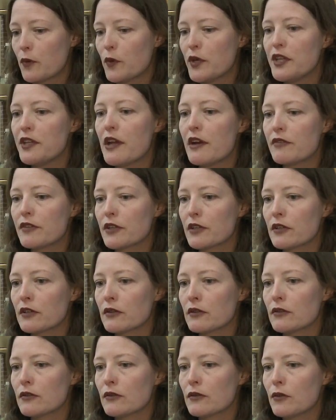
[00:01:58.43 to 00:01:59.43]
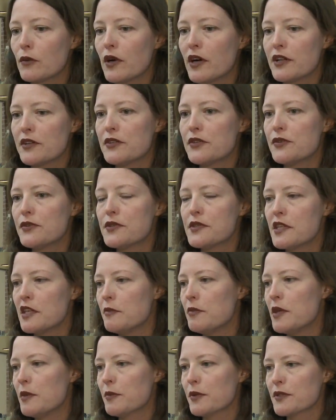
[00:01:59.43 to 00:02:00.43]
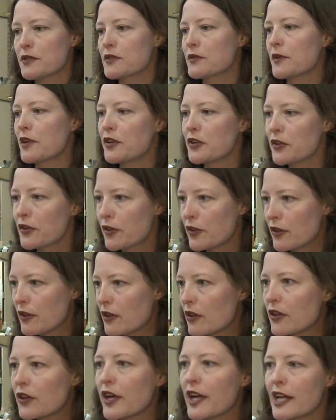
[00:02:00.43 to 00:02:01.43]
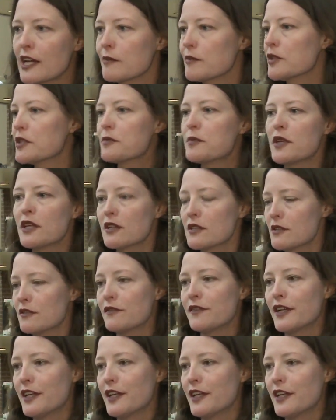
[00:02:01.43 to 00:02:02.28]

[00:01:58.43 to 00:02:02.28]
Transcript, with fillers: We never want to see people surrender their animals because of